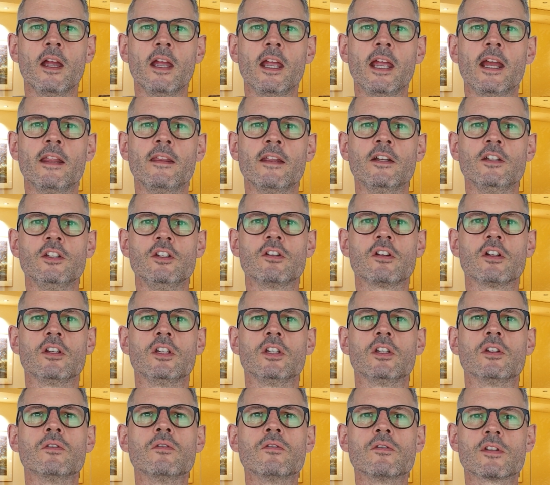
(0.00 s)
and then you can
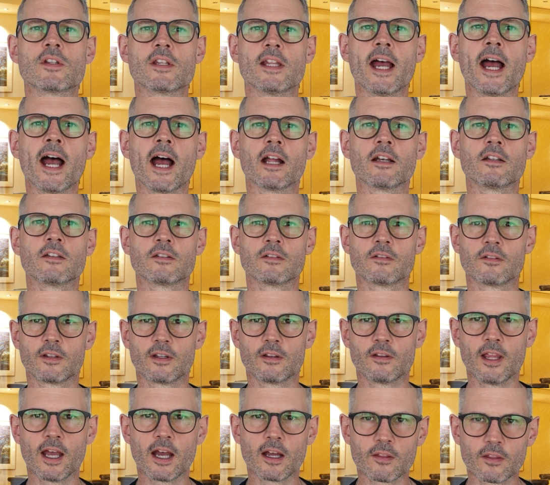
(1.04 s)
use that
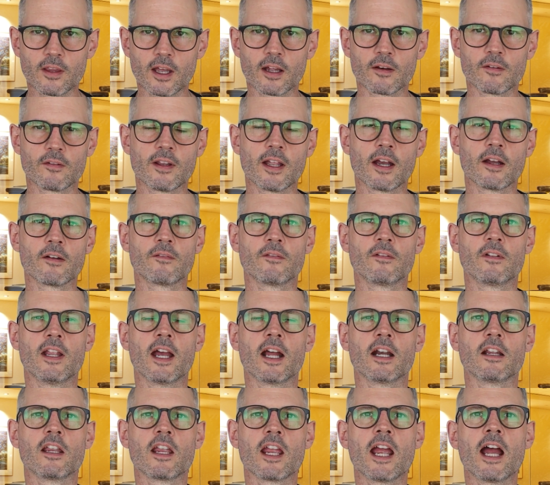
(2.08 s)

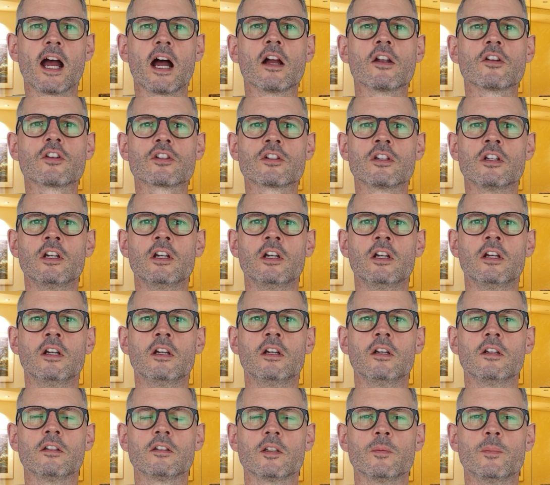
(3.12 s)
cash
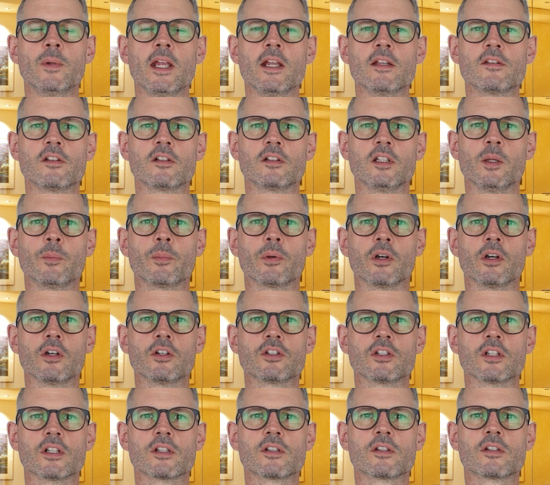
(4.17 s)
to basically
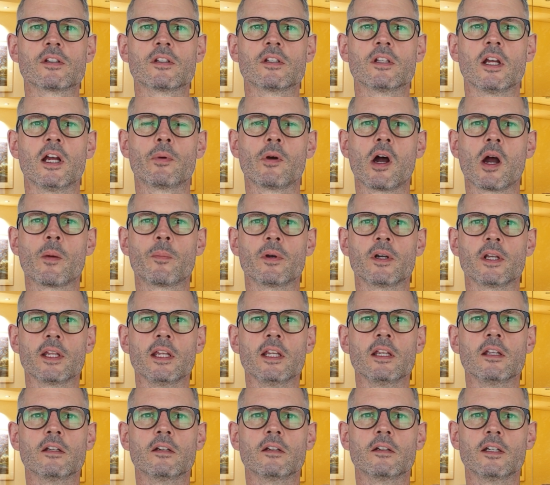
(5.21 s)
purchase
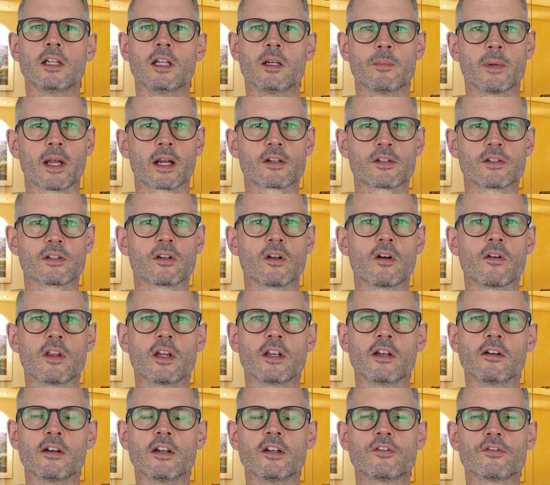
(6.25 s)
property in Mexico that
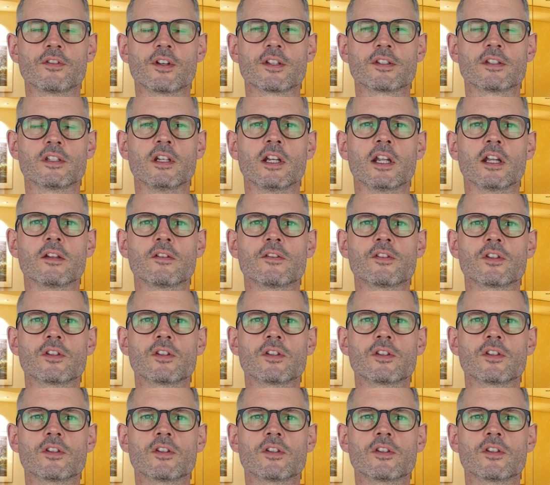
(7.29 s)
you're interested in.